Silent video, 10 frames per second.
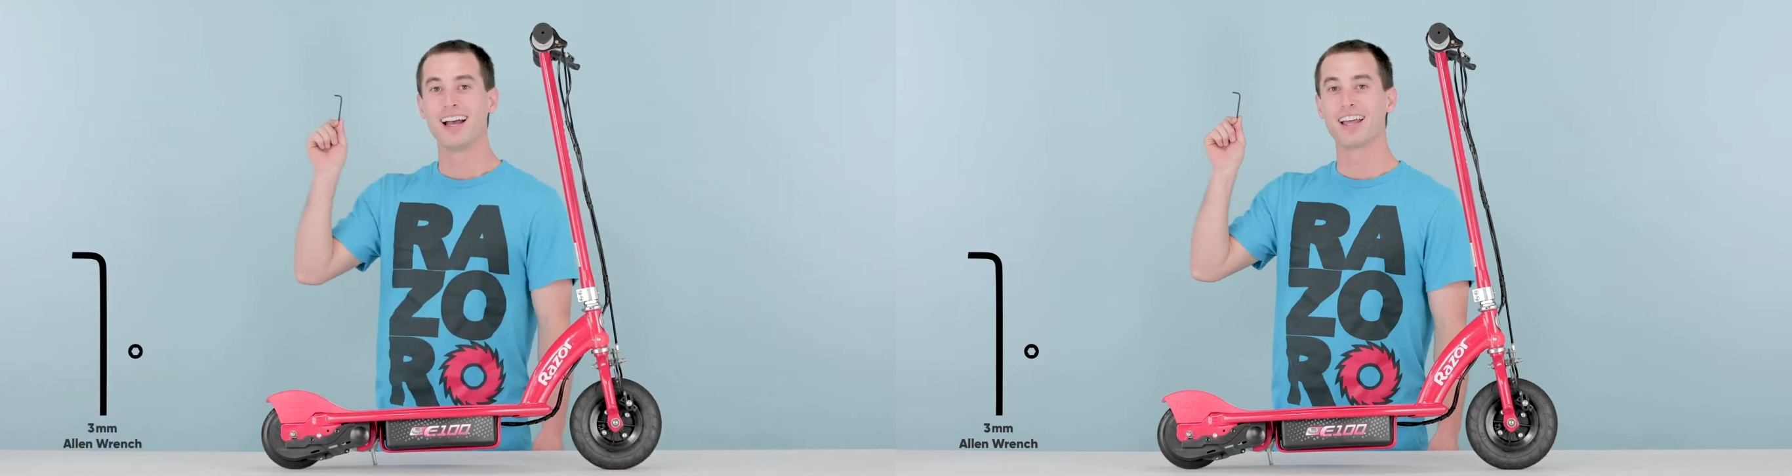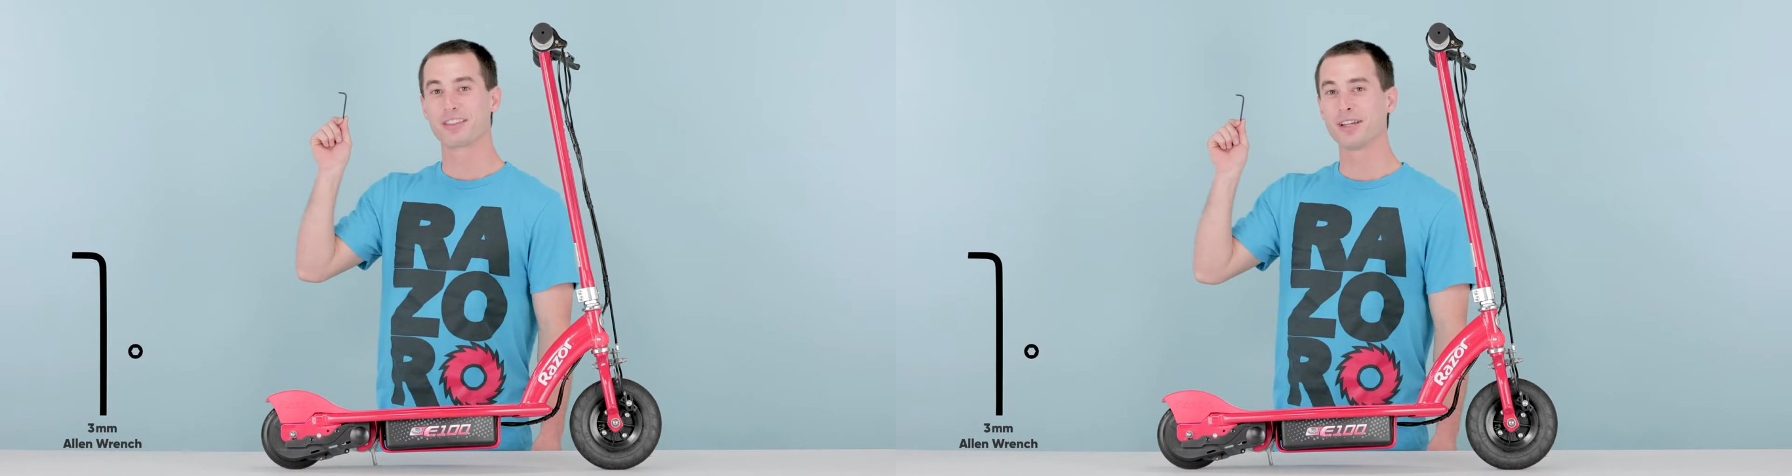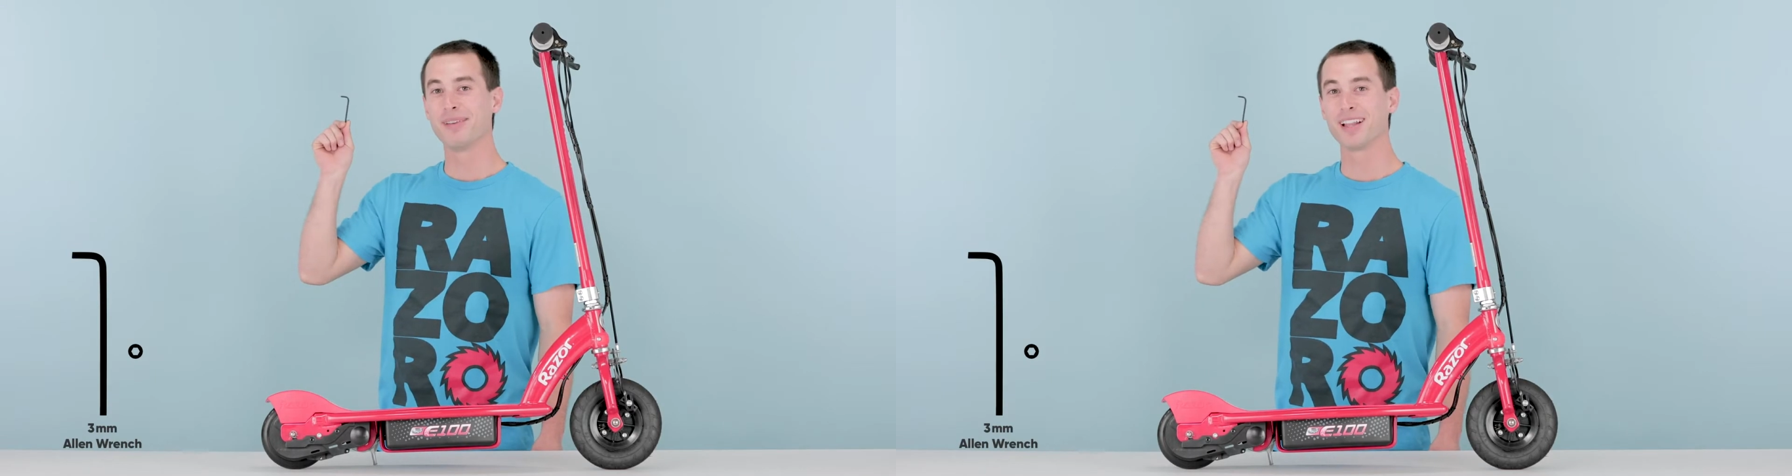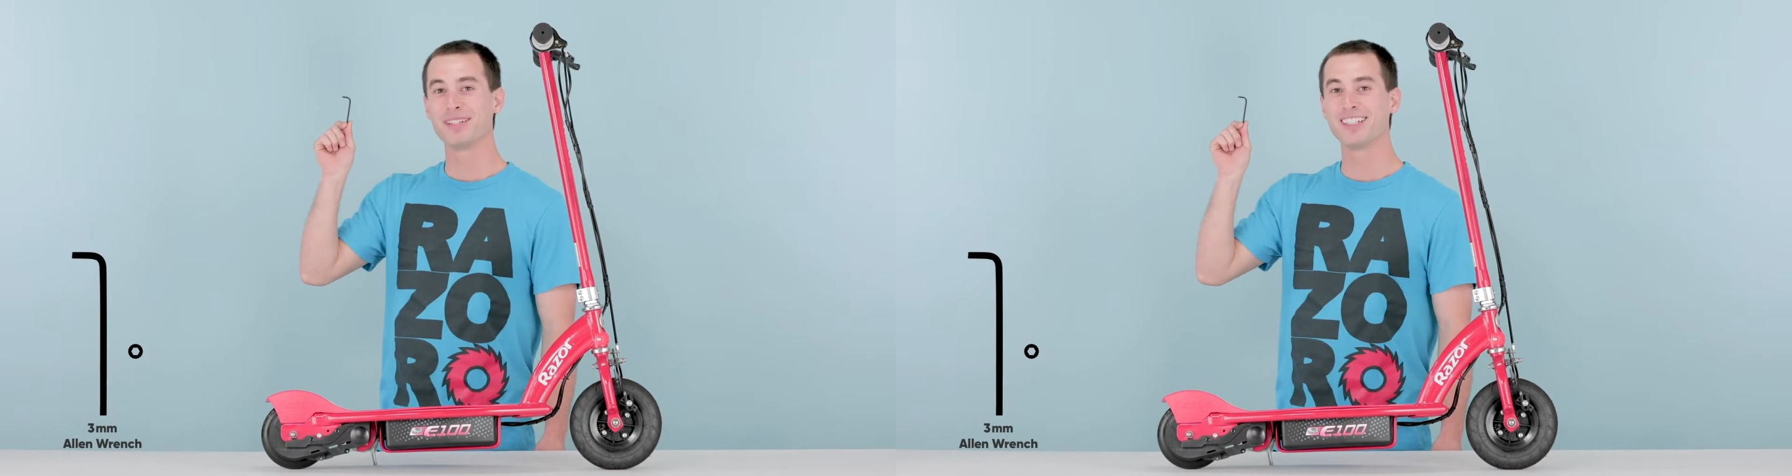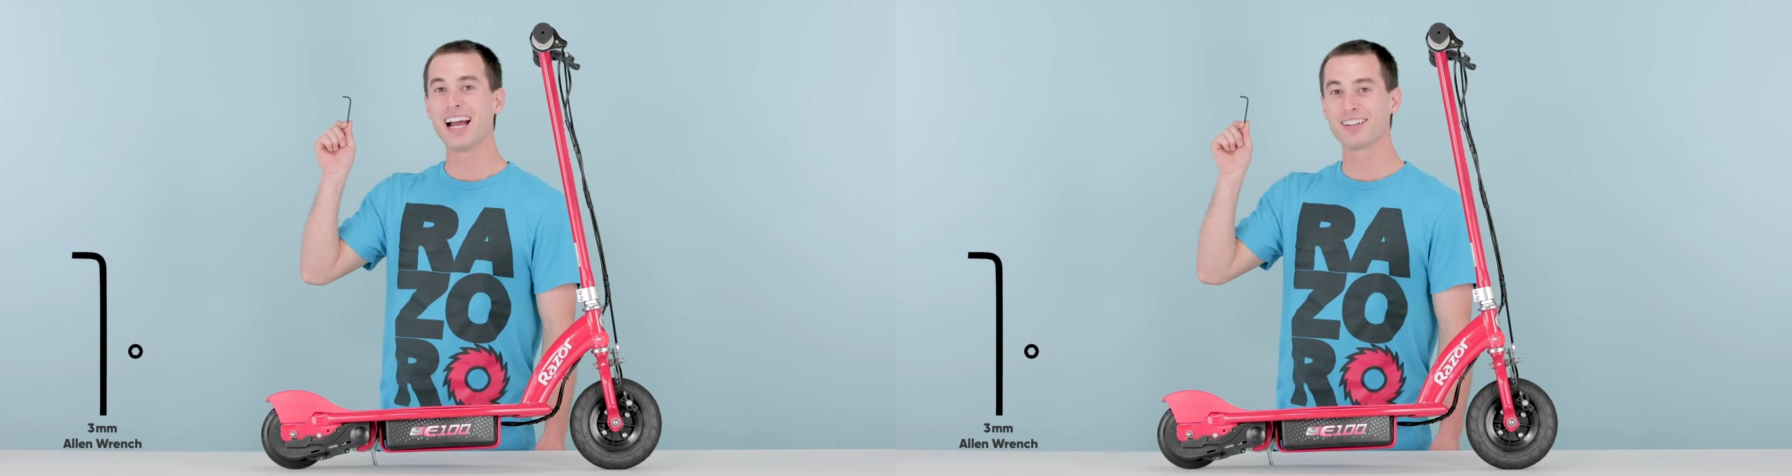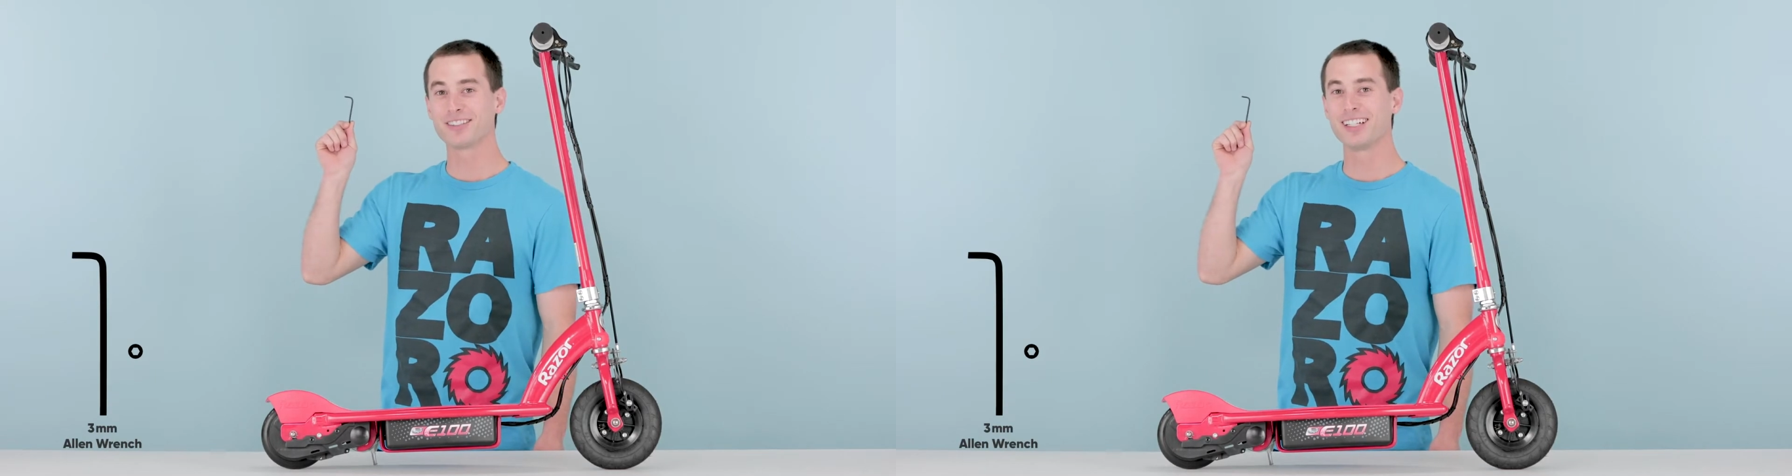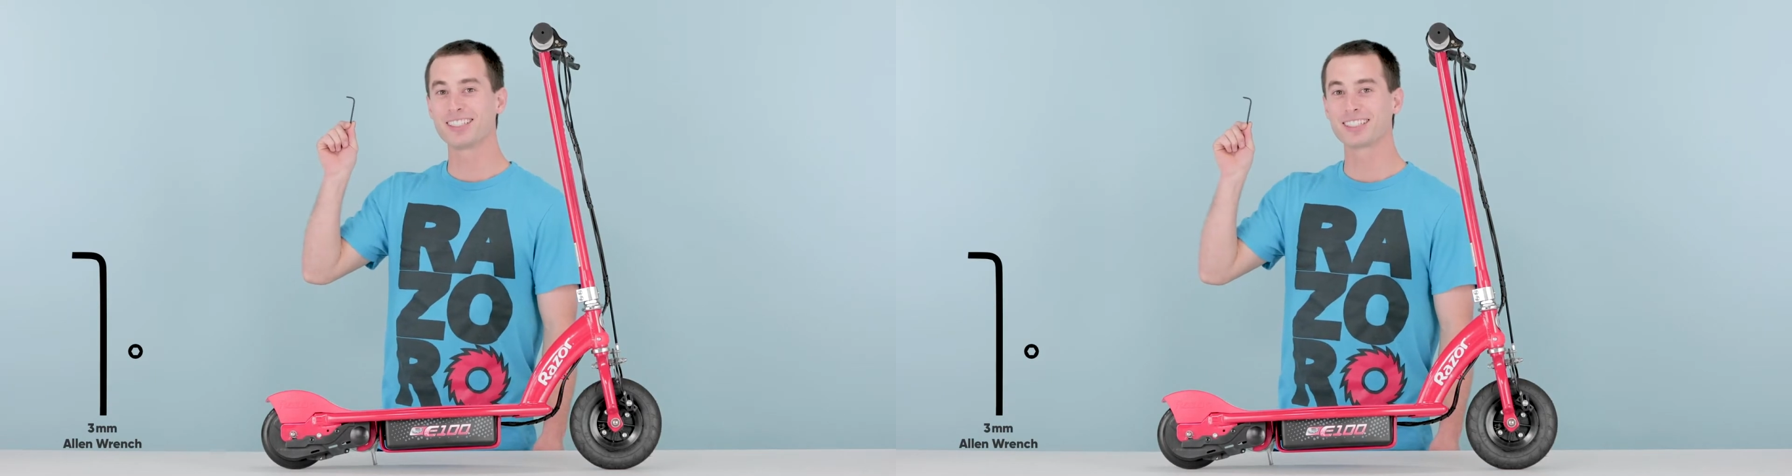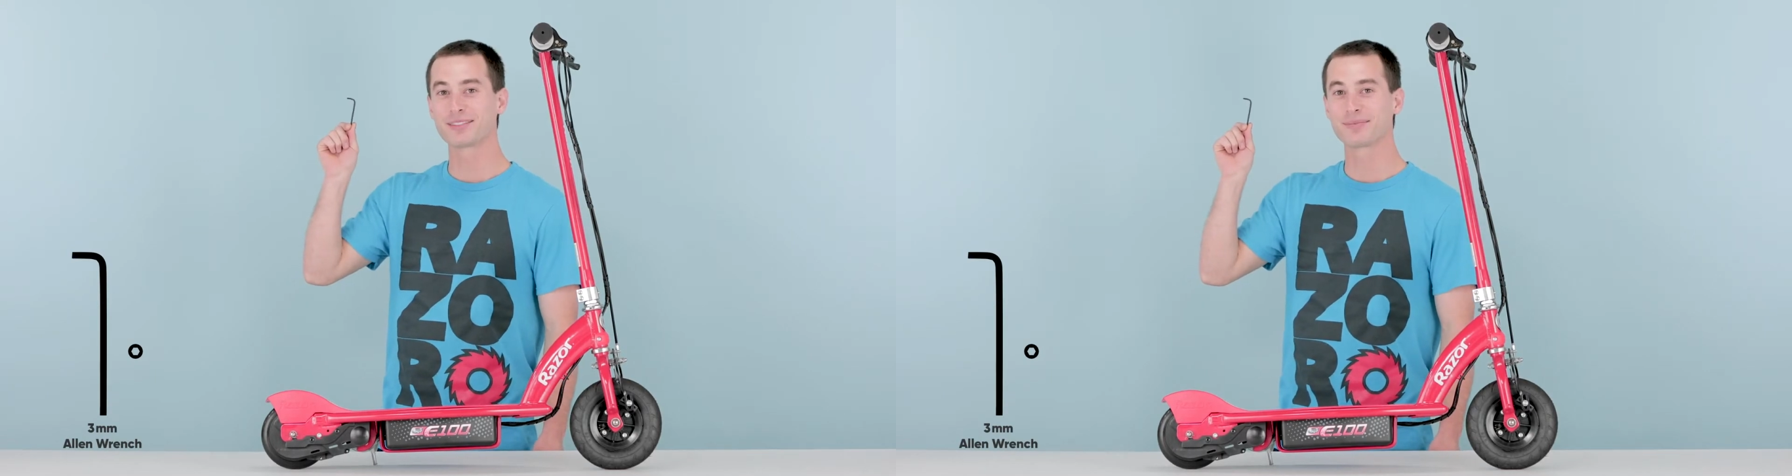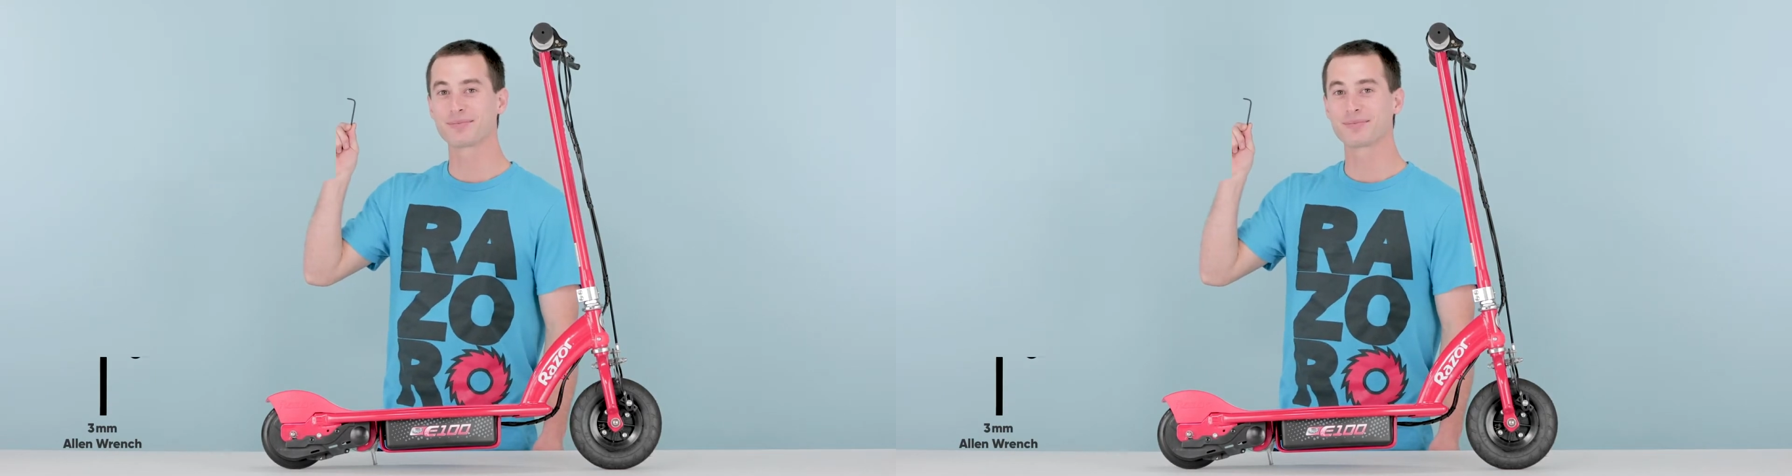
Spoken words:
a 3mm Allen wrench,